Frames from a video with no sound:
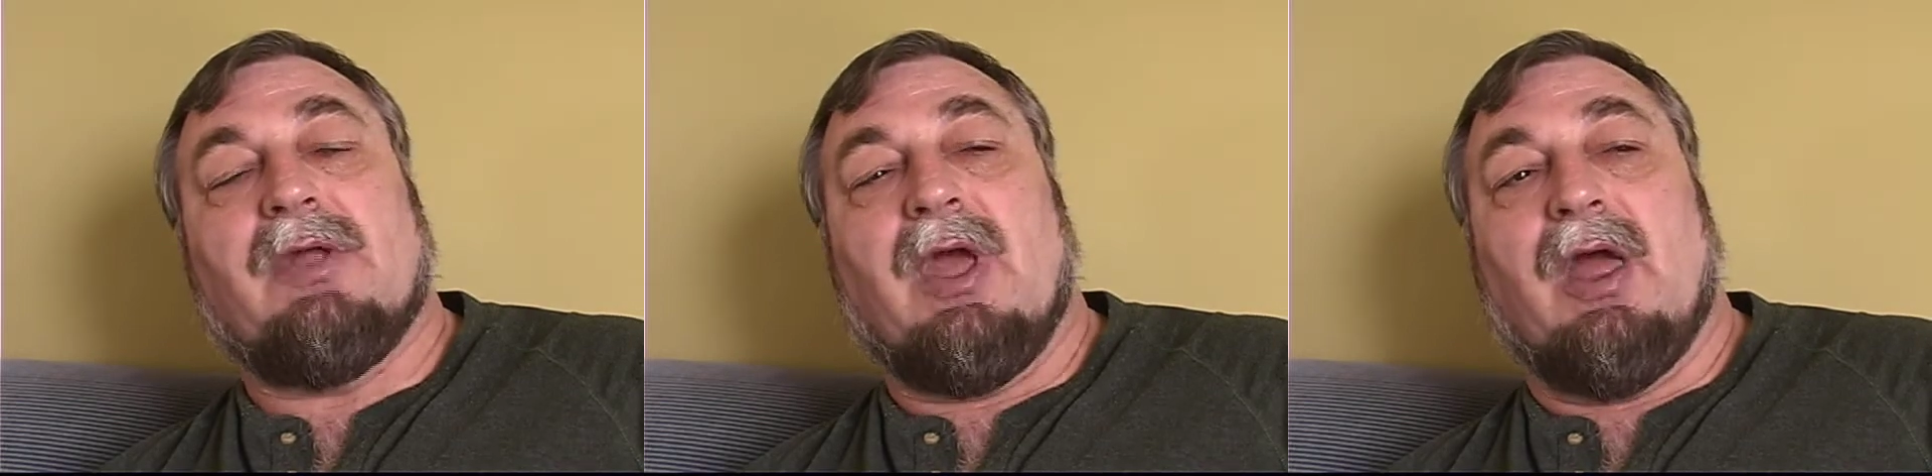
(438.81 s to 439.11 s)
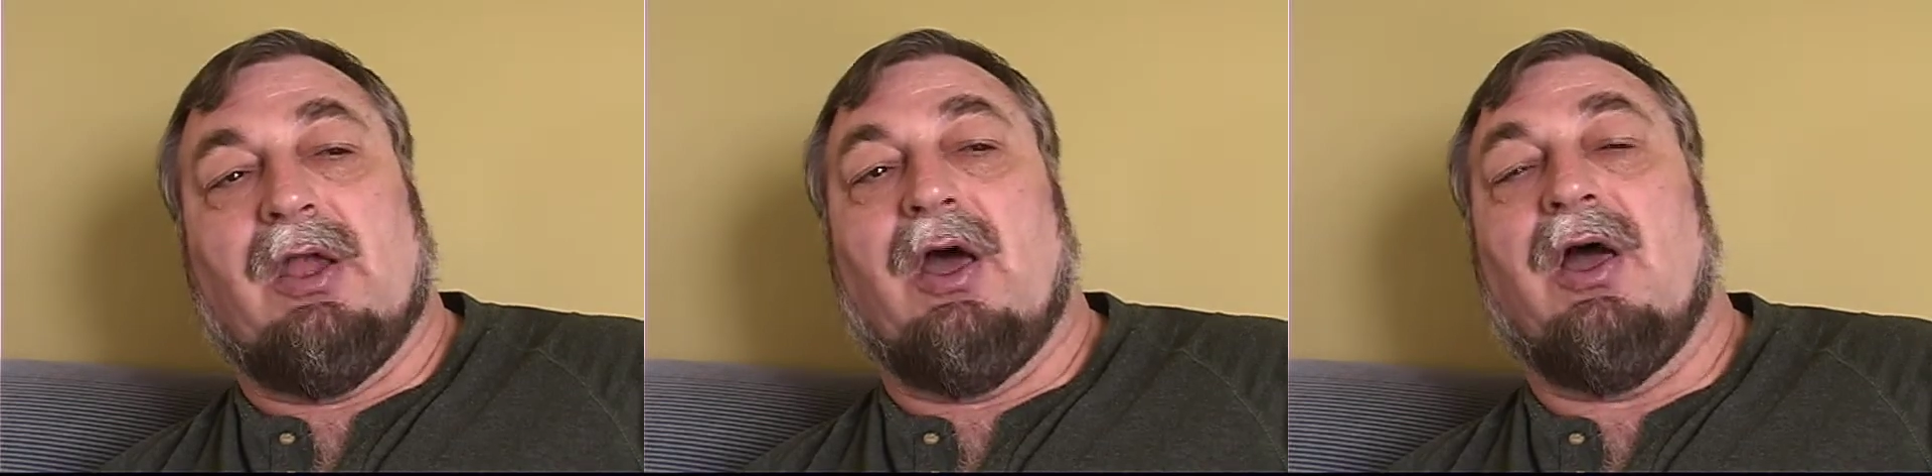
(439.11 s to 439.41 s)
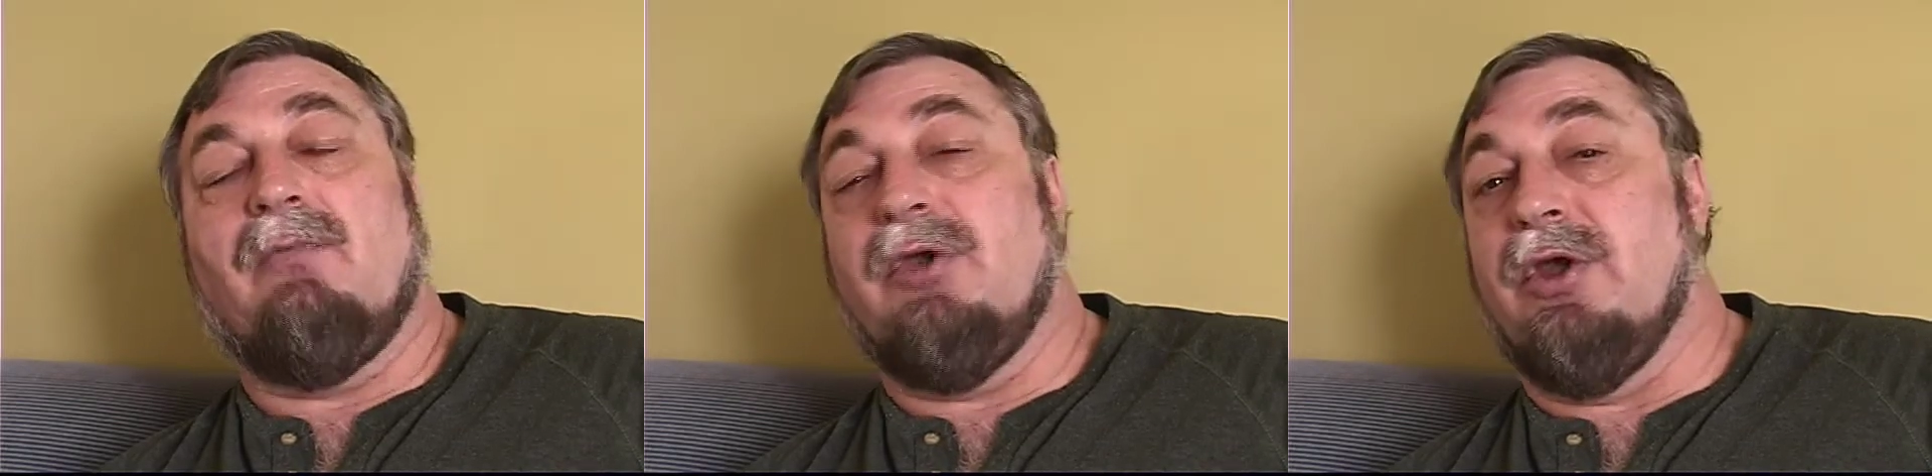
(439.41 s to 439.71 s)
And
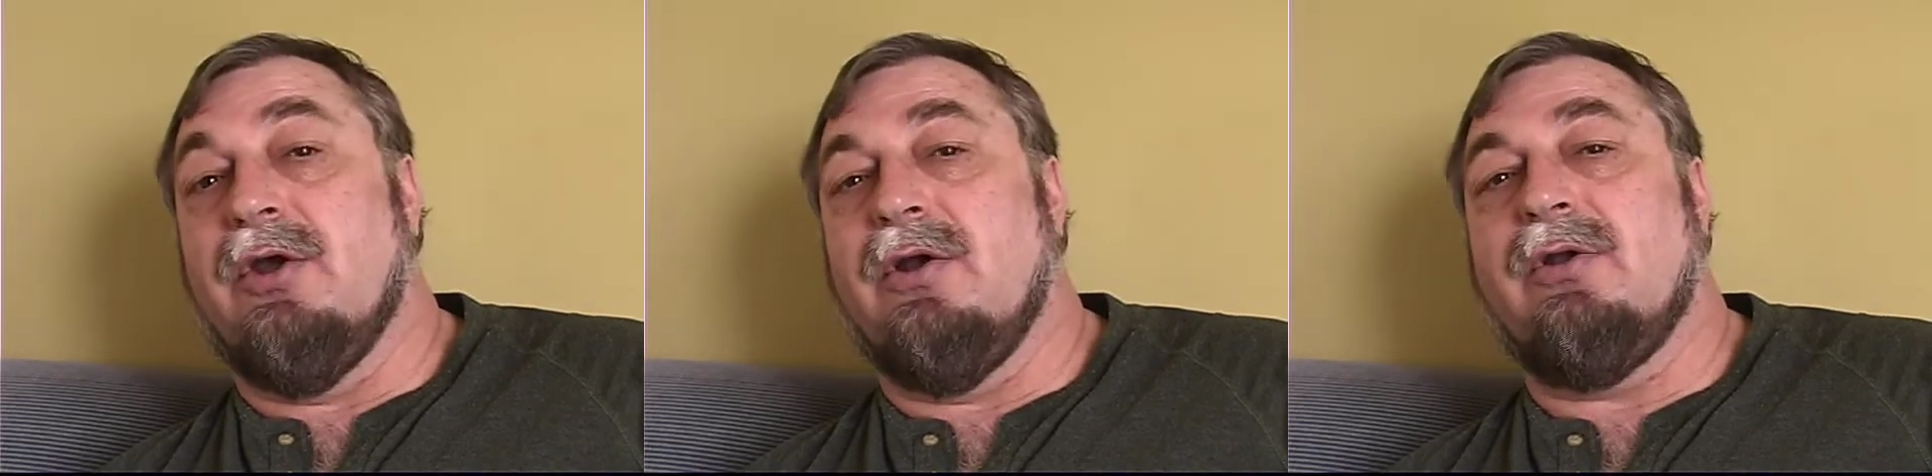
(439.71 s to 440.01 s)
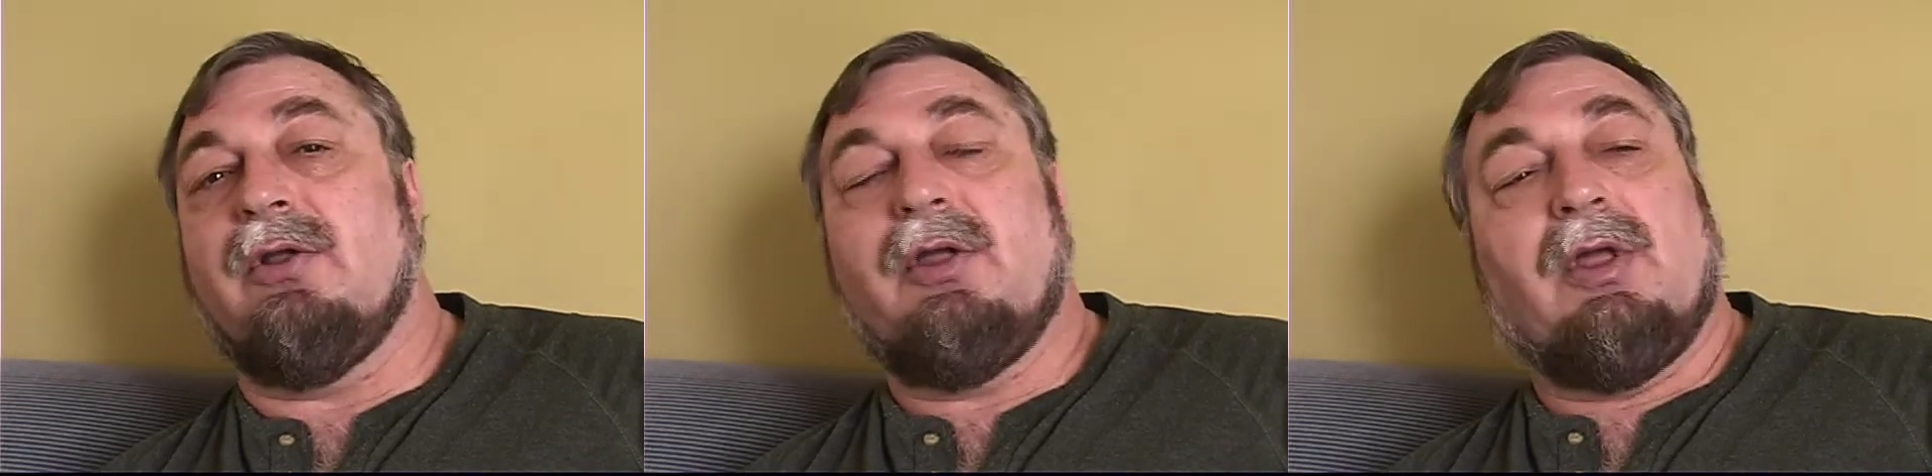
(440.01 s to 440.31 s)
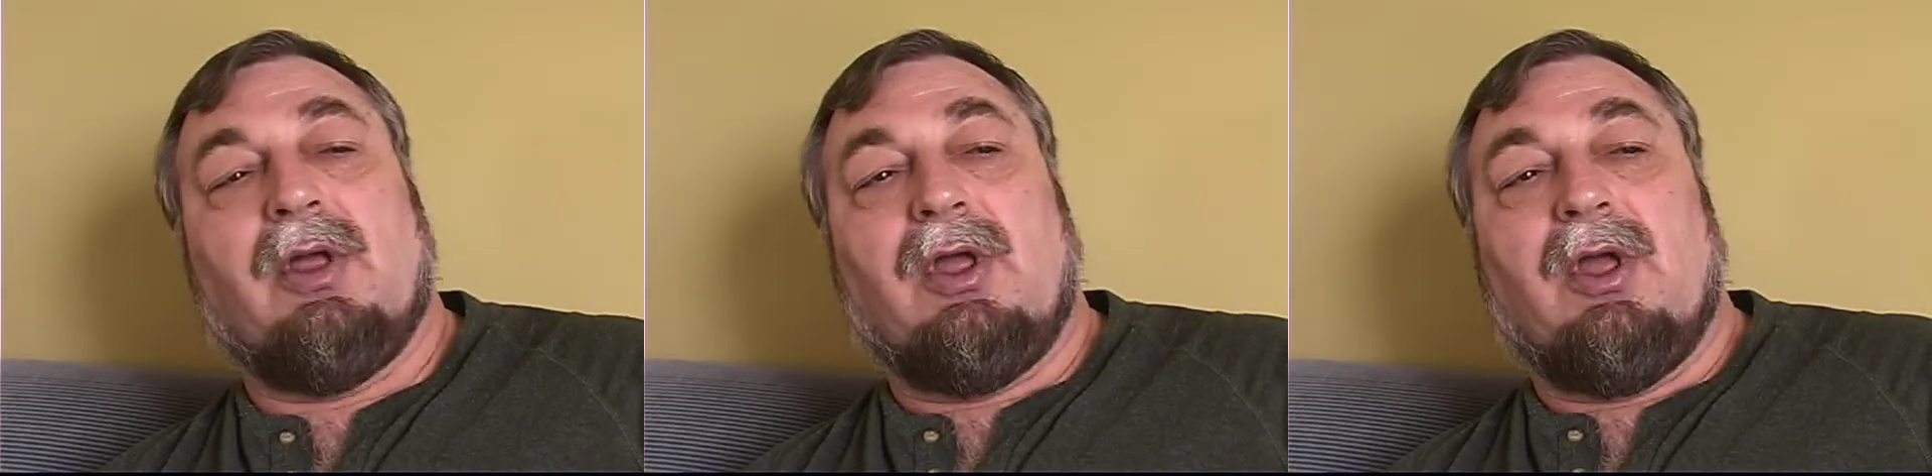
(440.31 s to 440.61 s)
I'm here
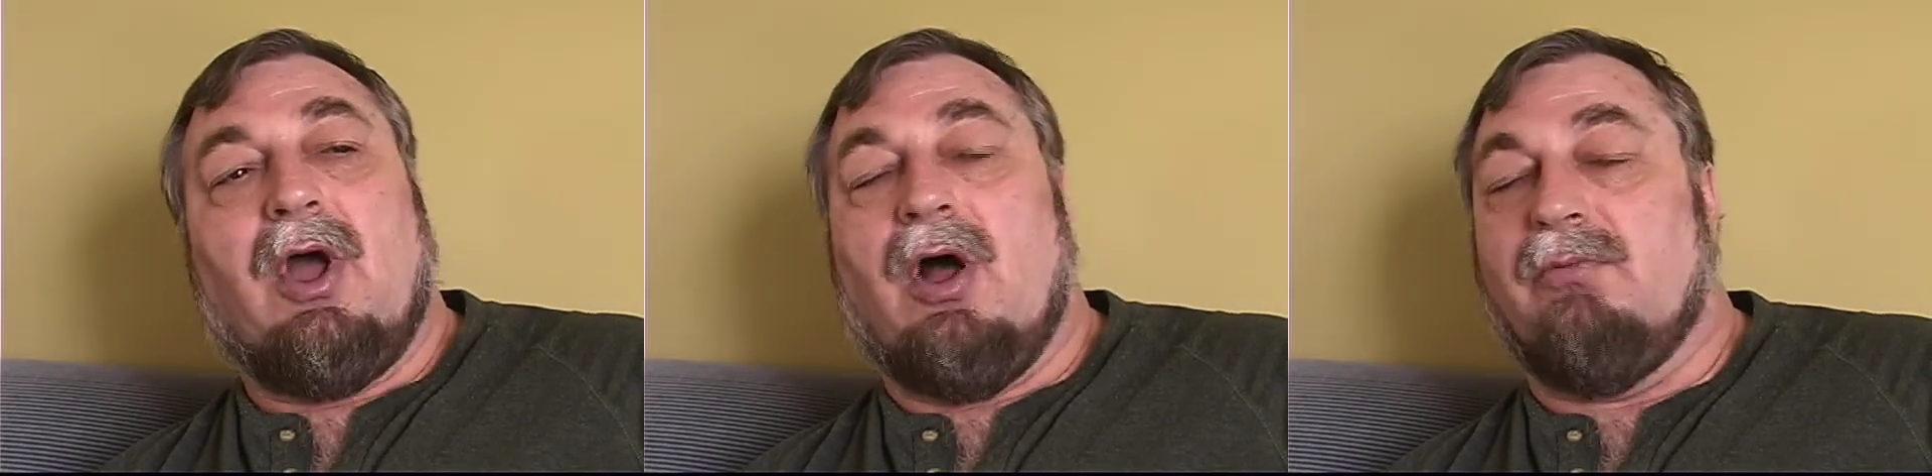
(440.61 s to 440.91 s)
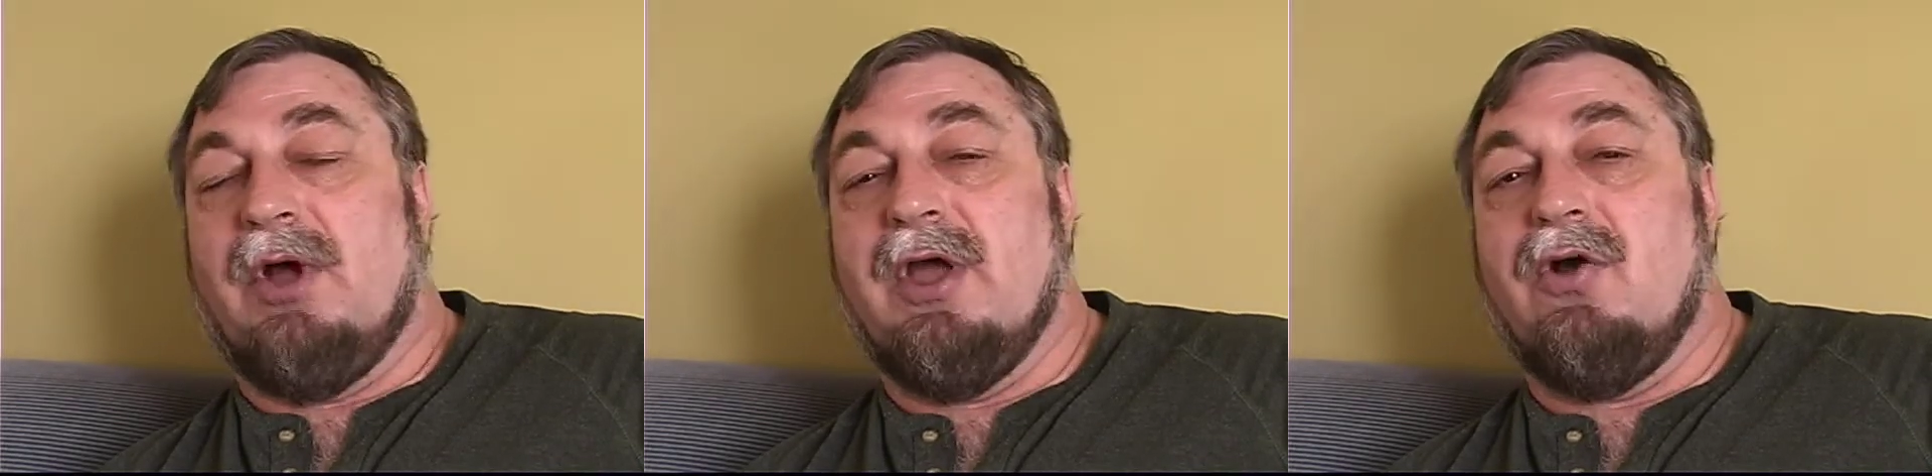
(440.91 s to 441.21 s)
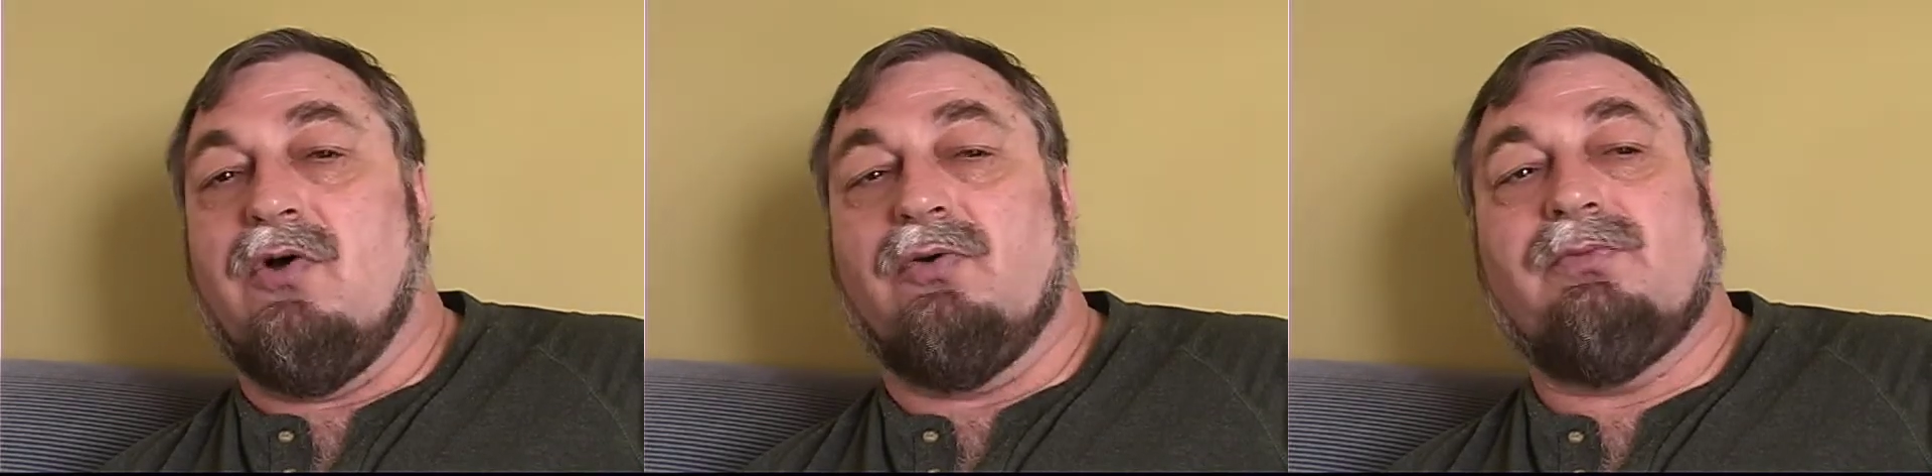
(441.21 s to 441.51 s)
on my
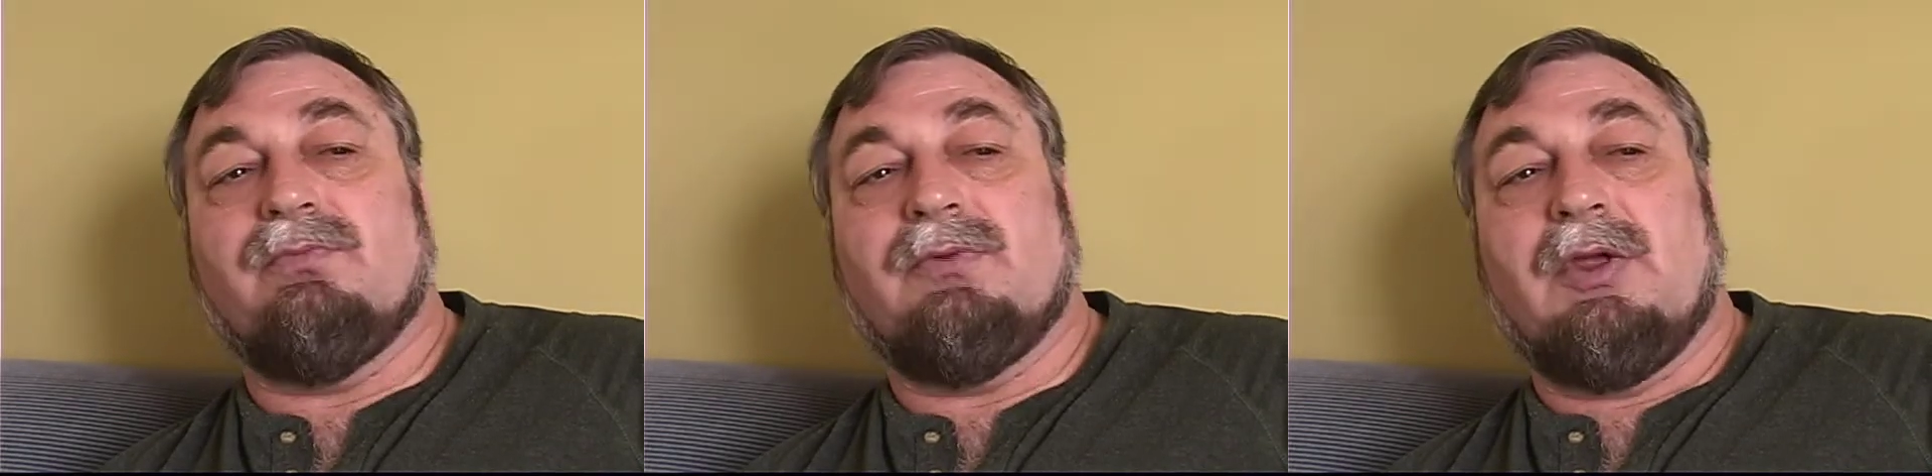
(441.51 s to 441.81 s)
own,